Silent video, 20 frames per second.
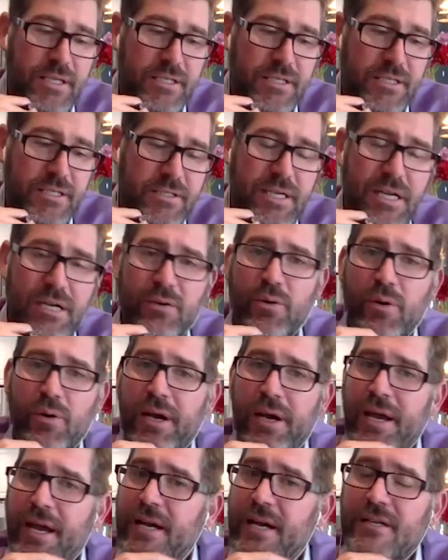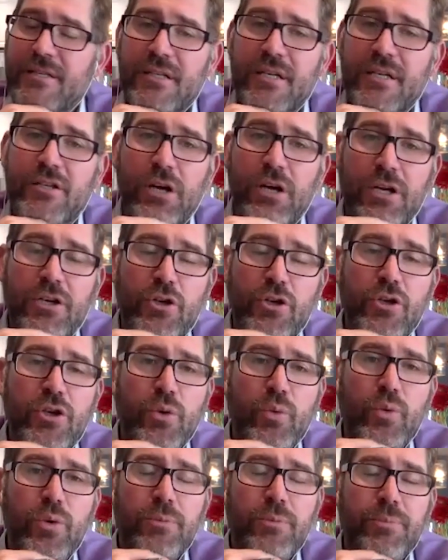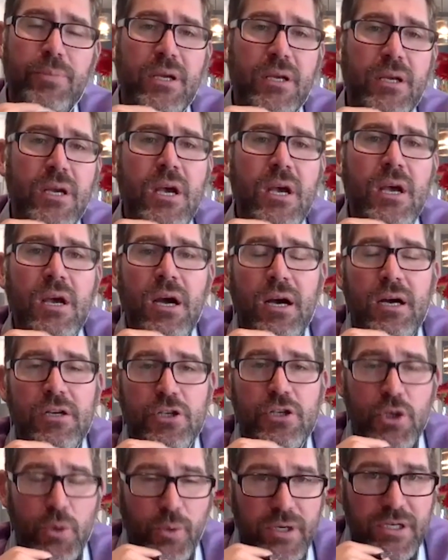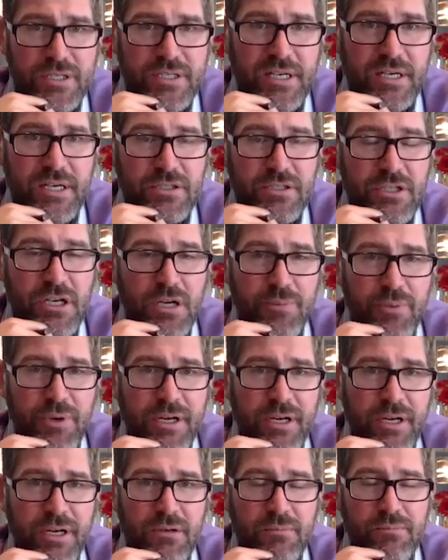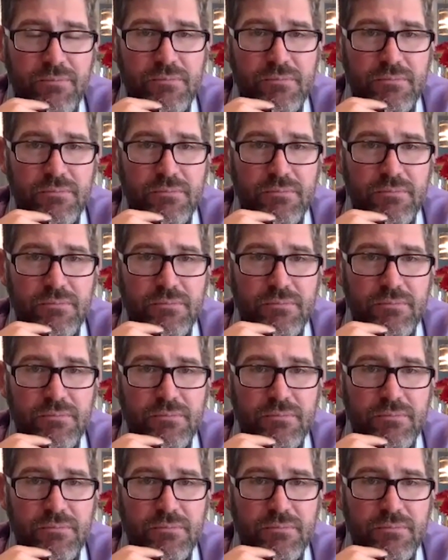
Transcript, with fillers: That's exactly why I asked. I, I knew you would be. Uh, do you want a second job right now?